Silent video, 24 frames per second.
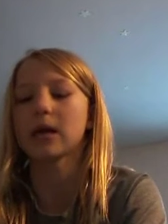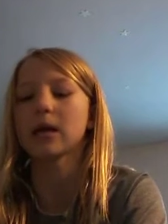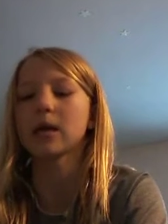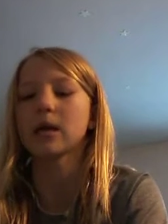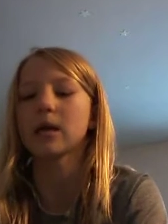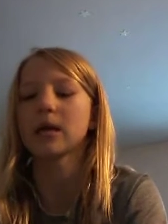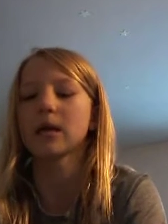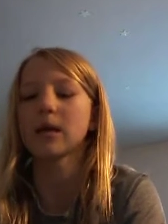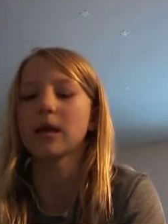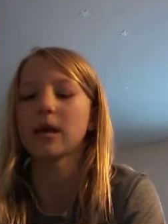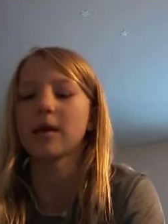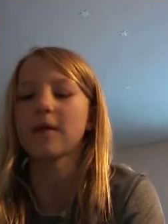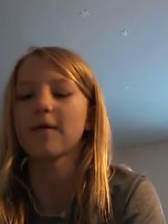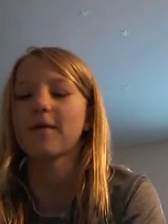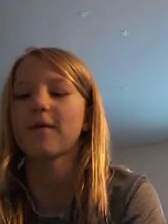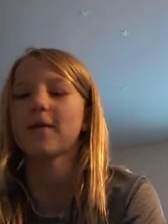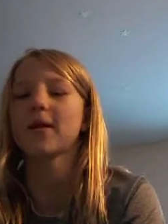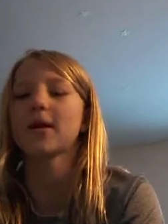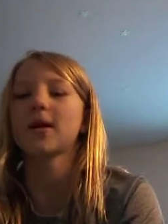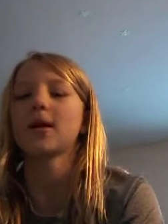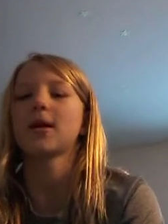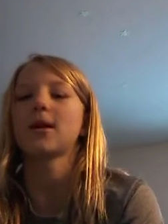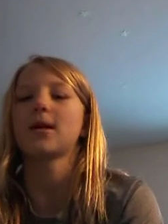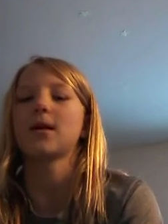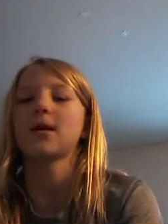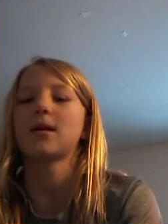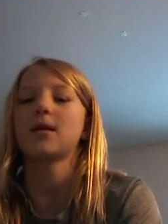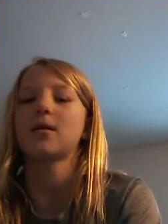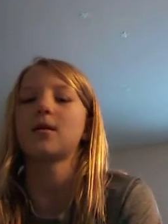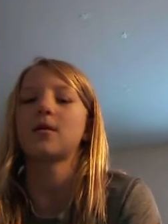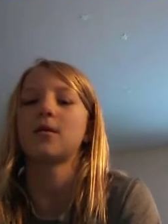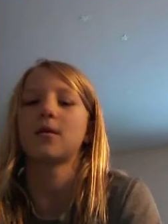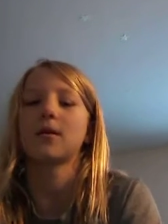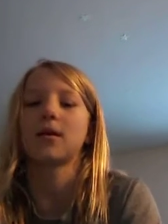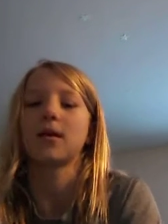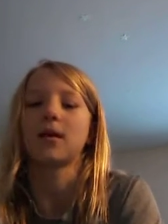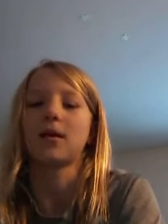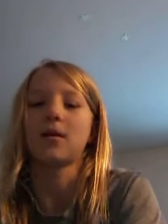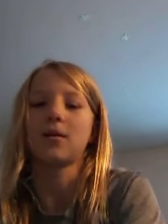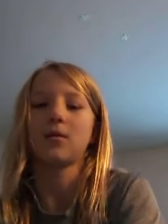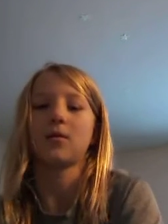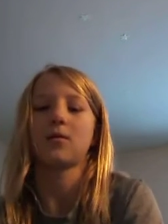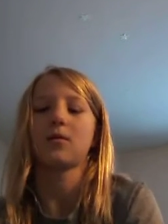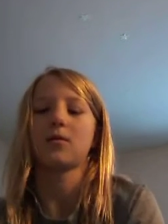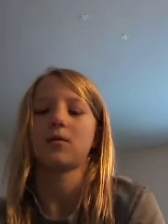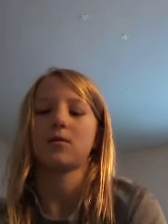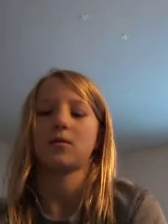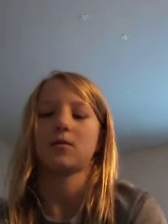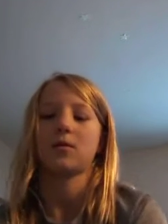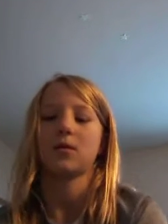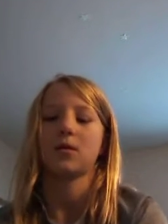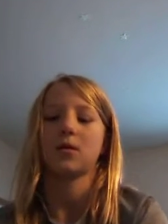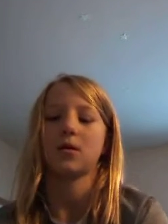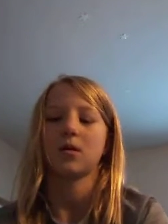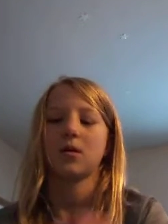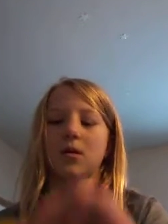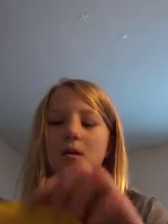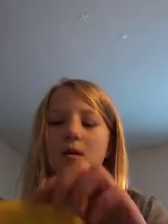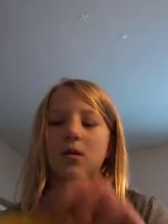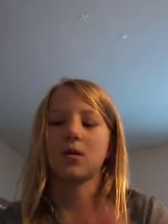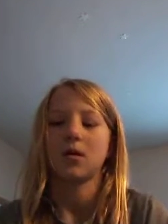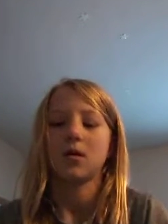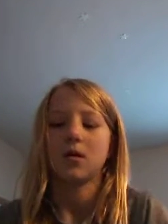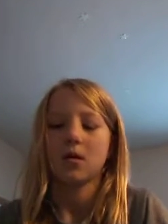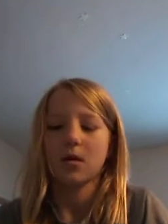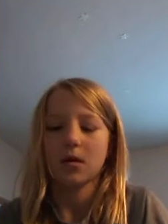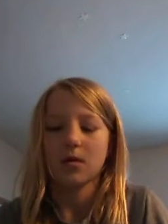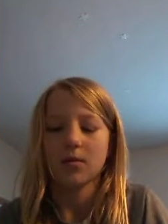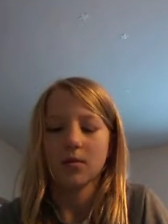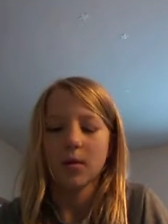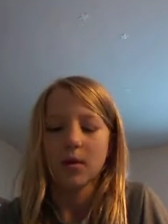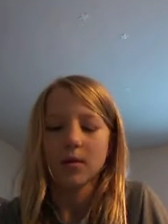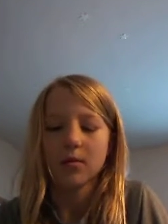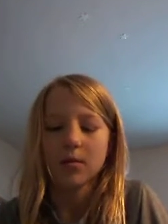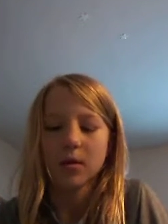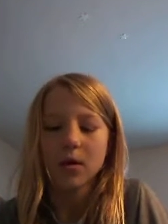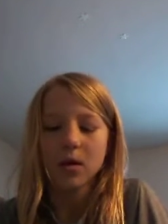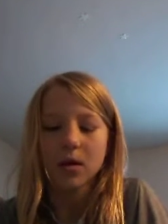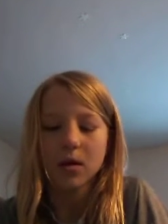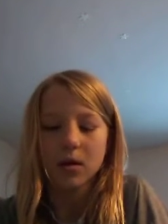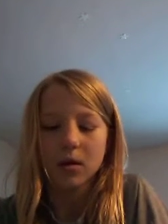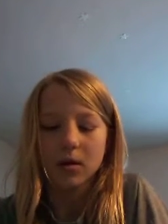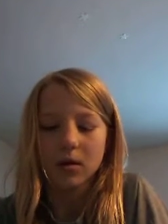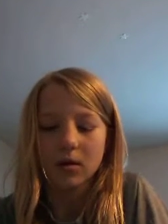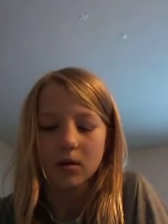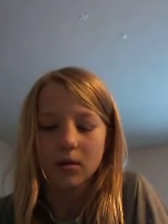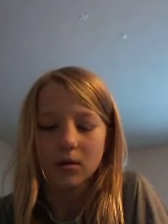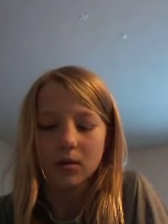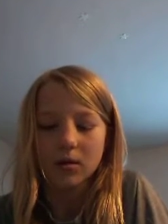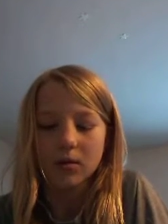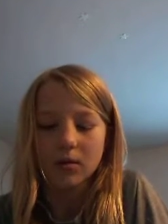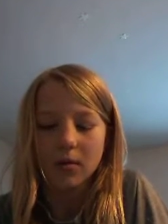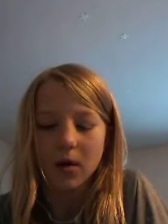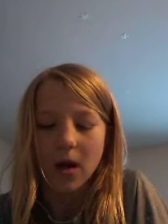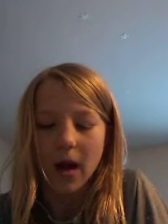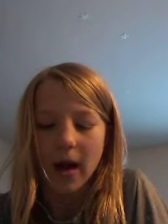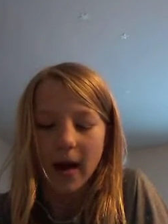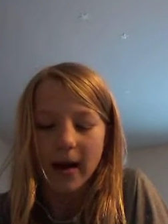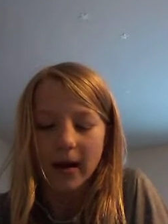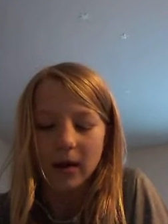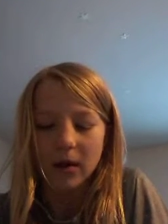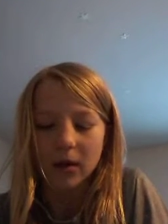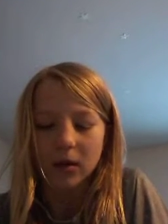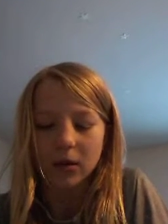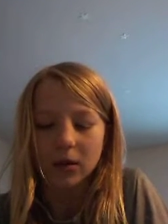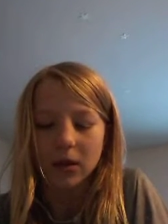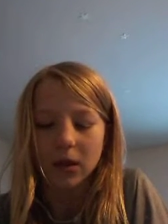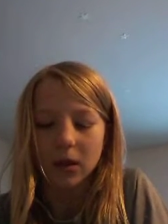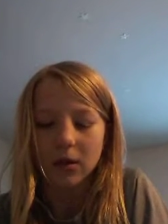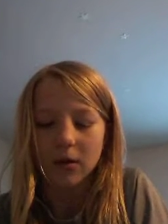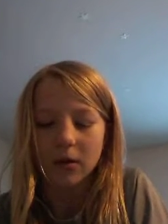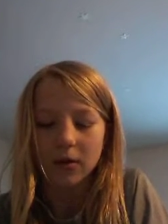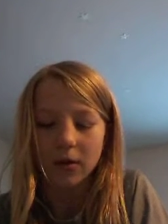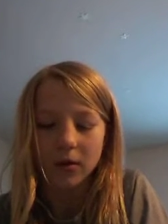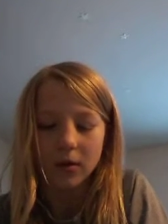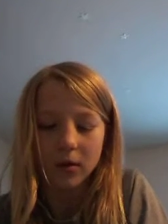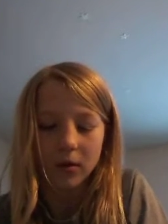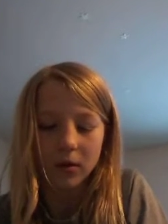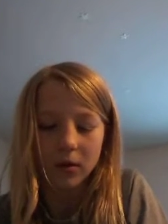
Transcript: I give it I don't know. Maybe a nine or so.